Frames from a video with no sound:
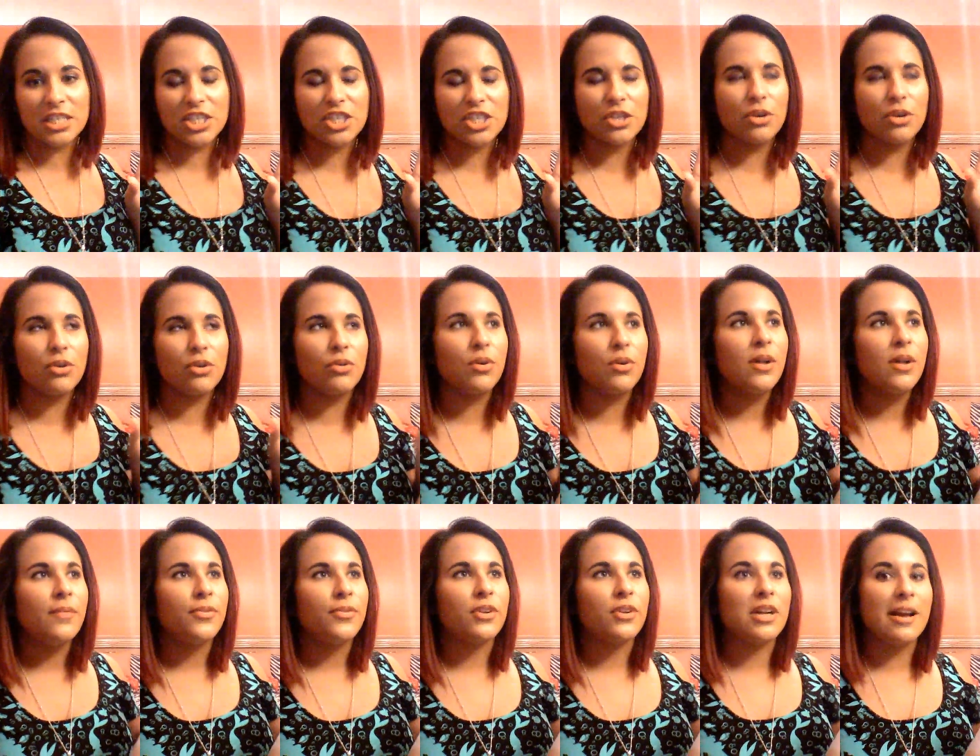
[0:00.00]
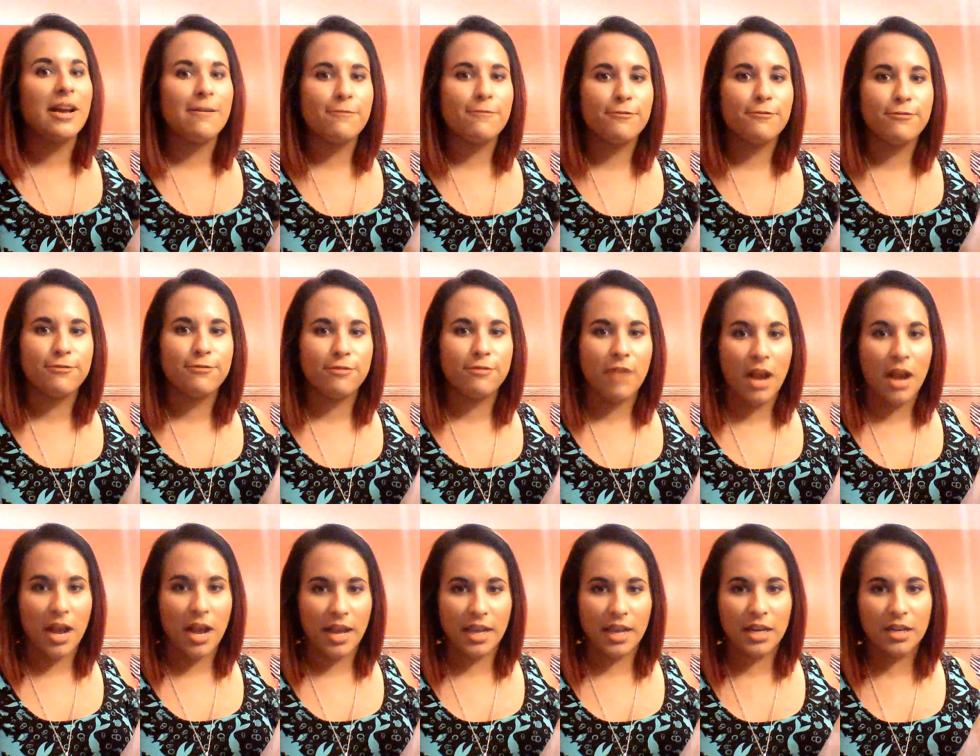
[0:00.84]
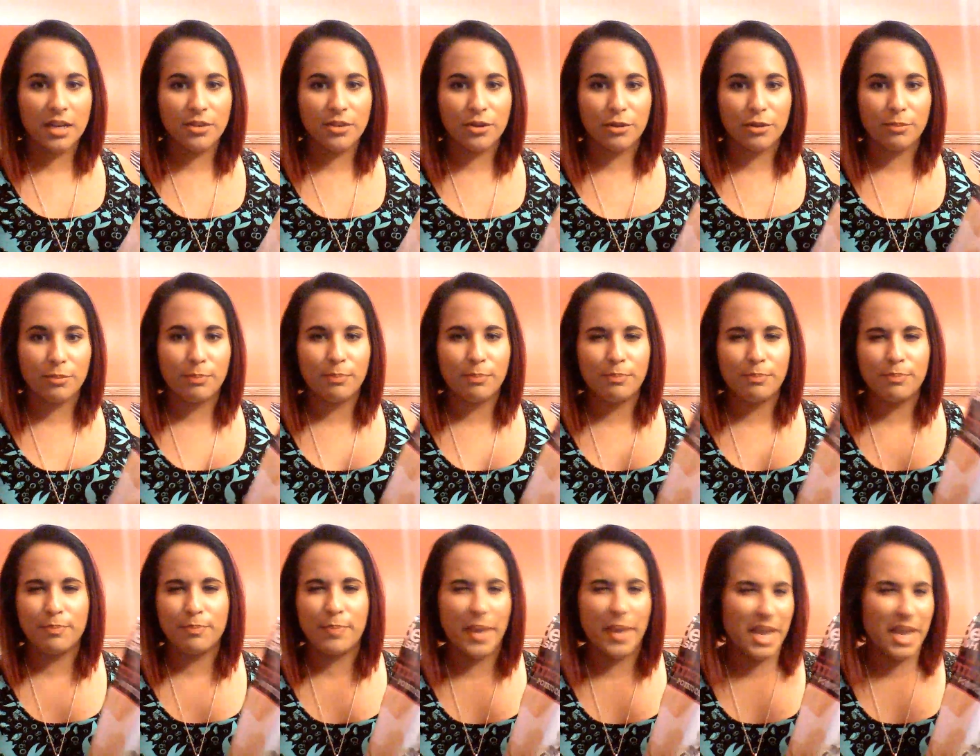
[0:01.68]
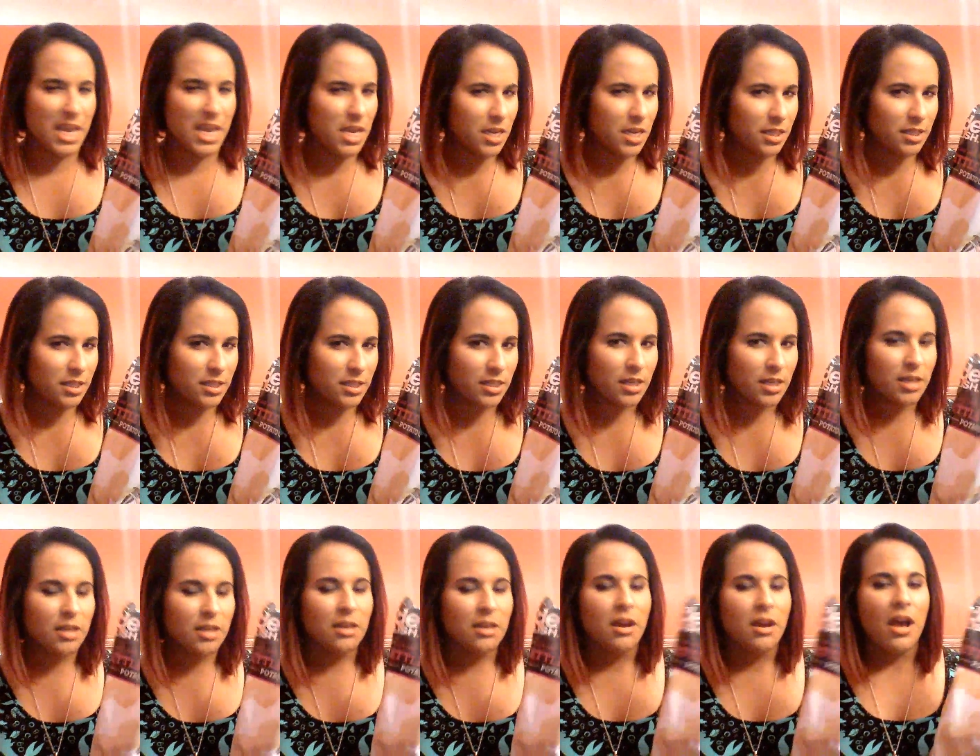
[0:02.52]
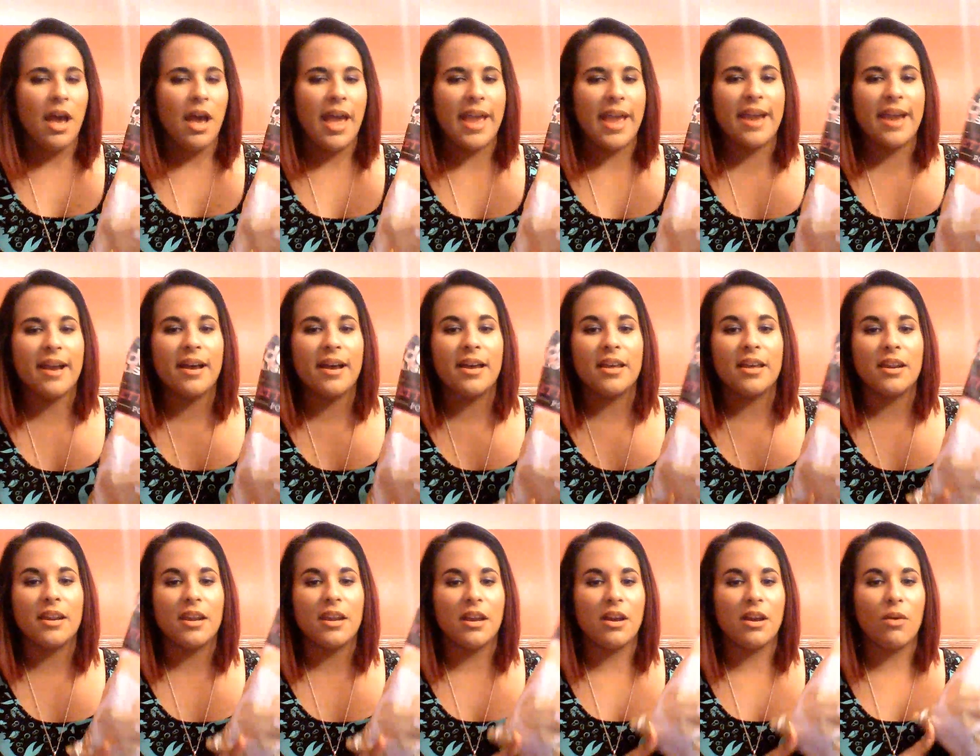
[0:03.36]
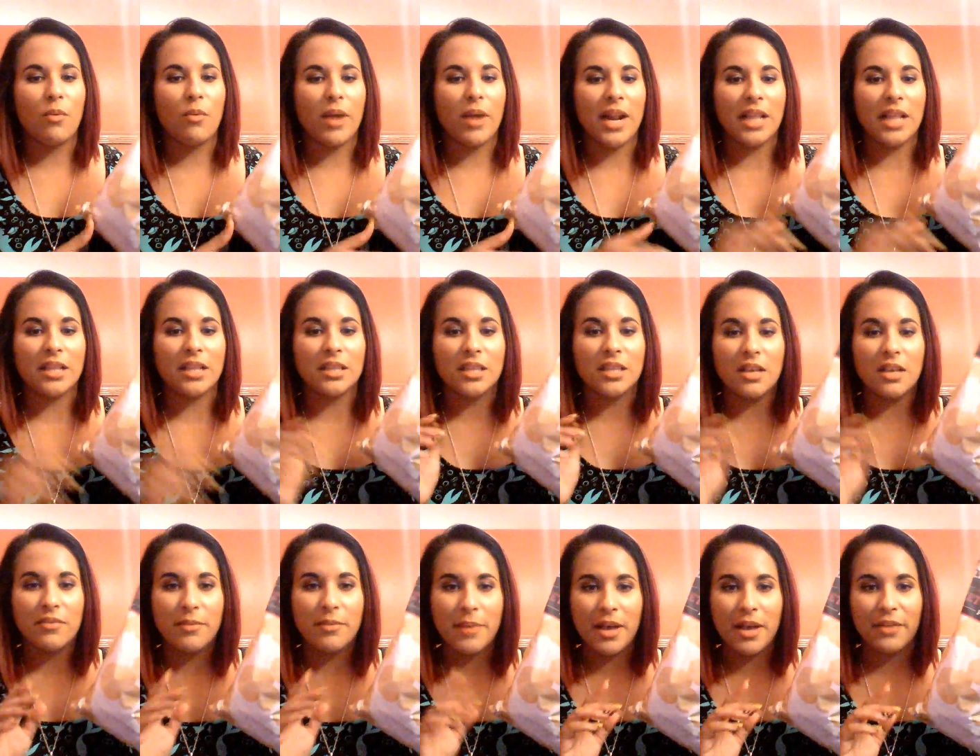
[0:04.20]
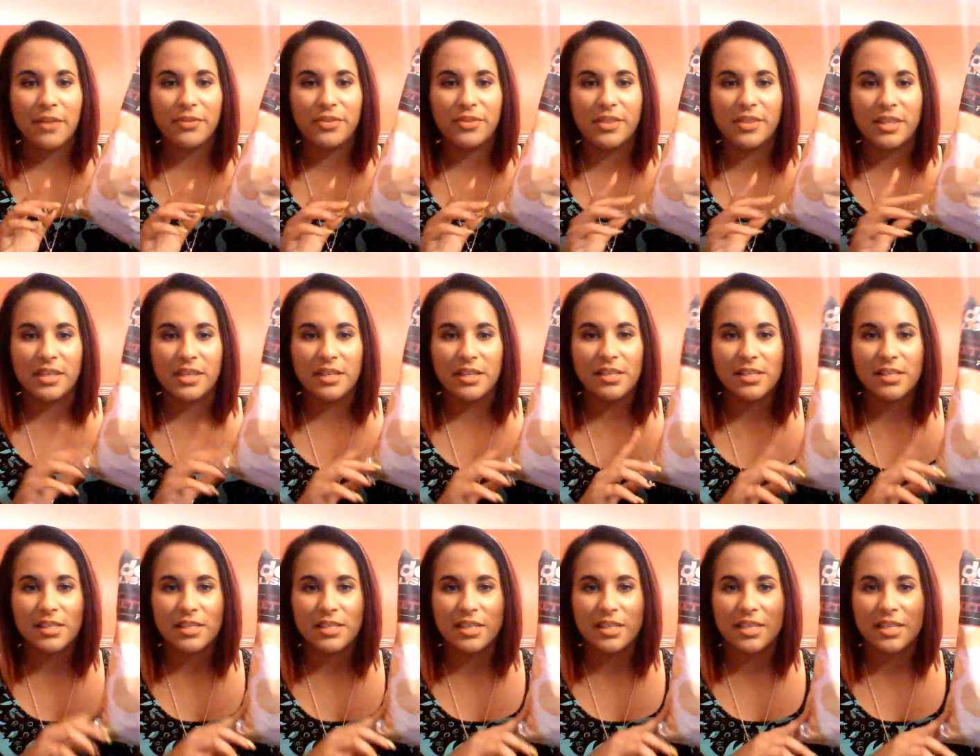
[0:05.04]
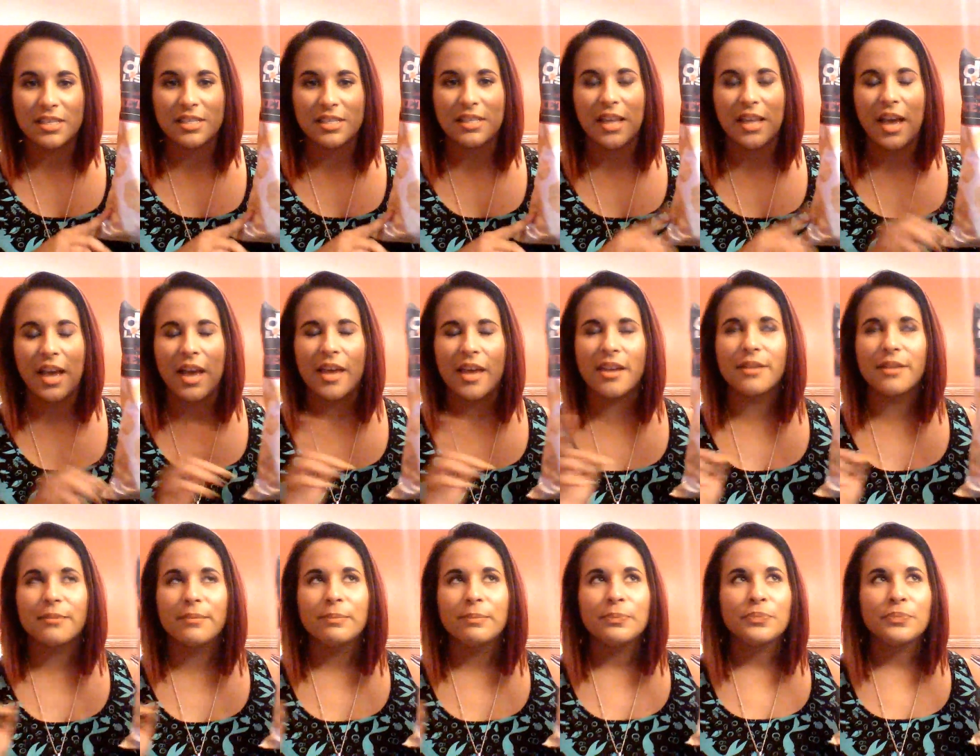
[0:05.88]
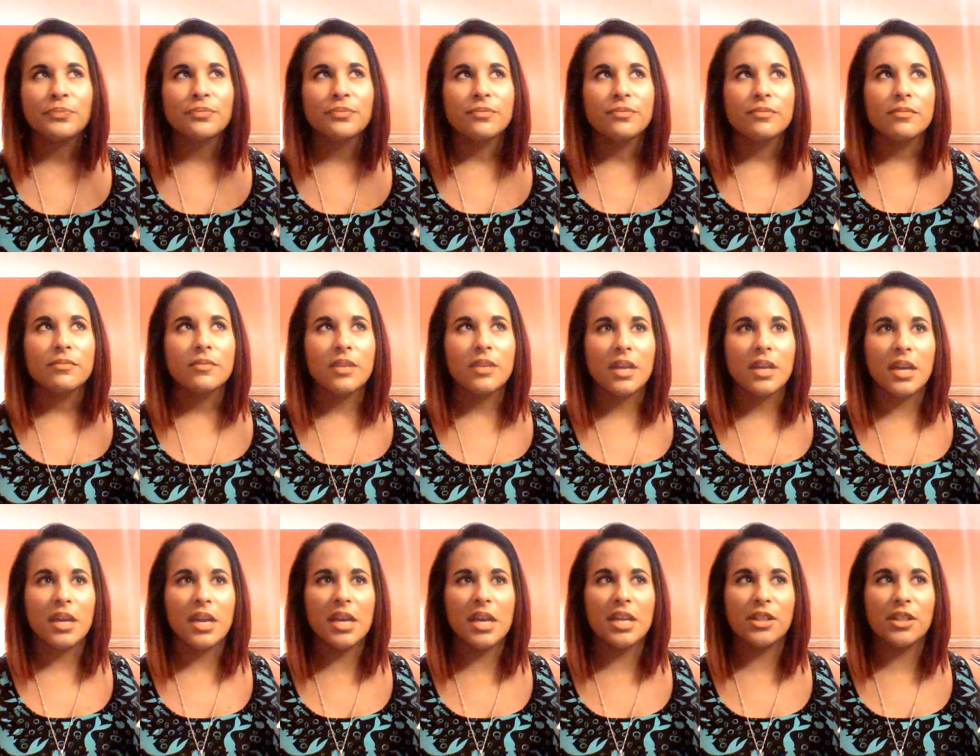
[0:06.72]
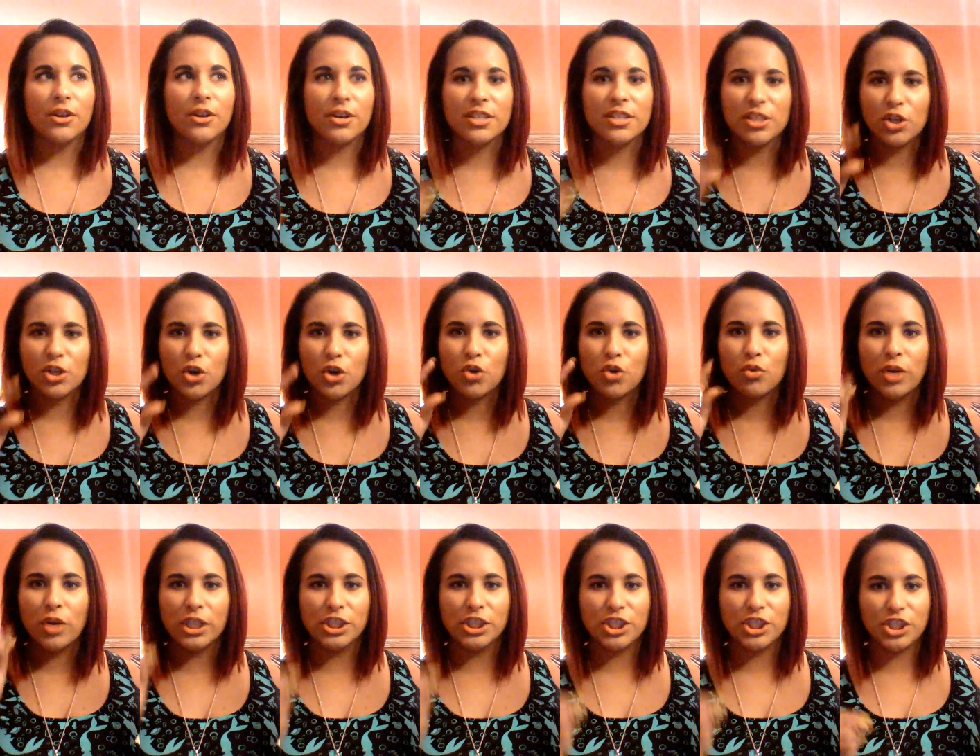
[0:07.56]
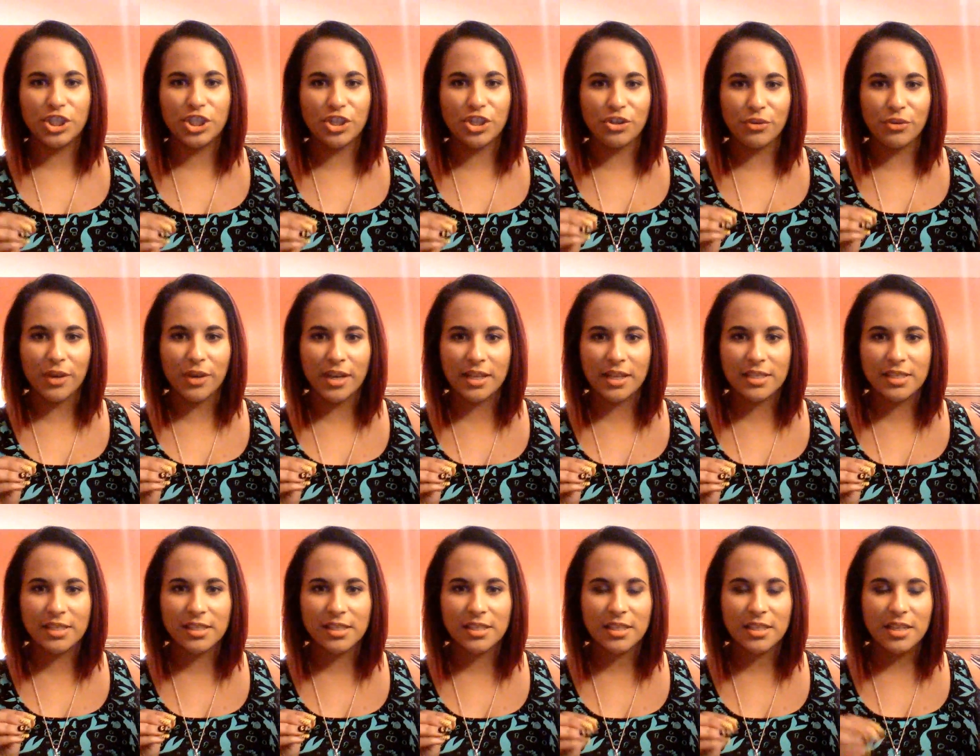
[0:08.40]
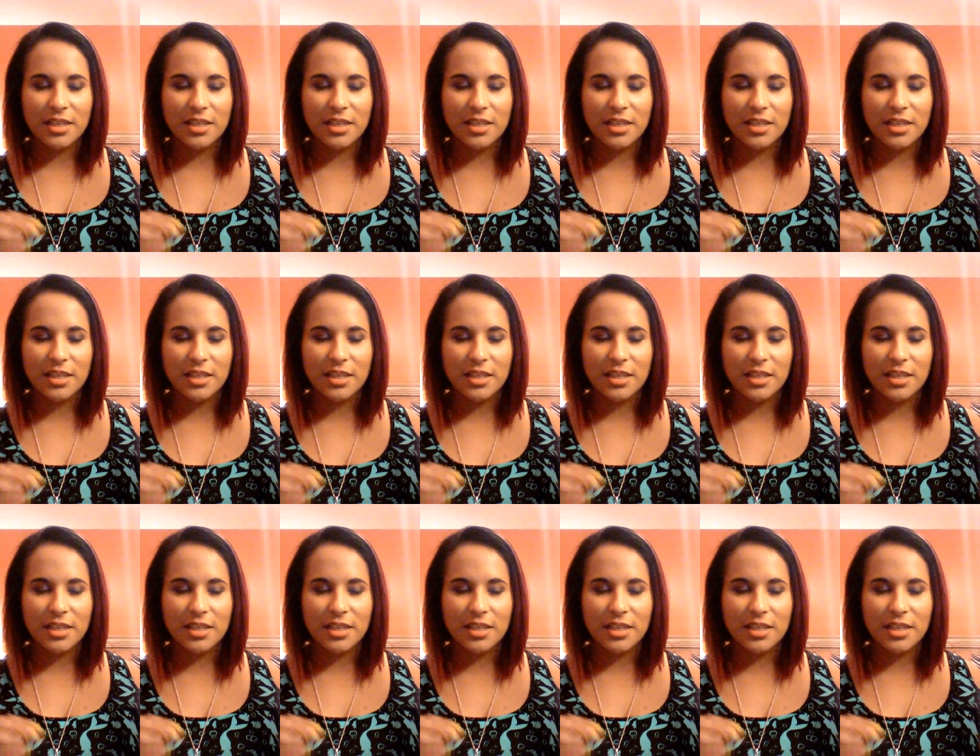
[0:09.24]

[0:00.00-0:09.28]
So they're not fried, they're baked. And what I love about this is that there is a crunch to it.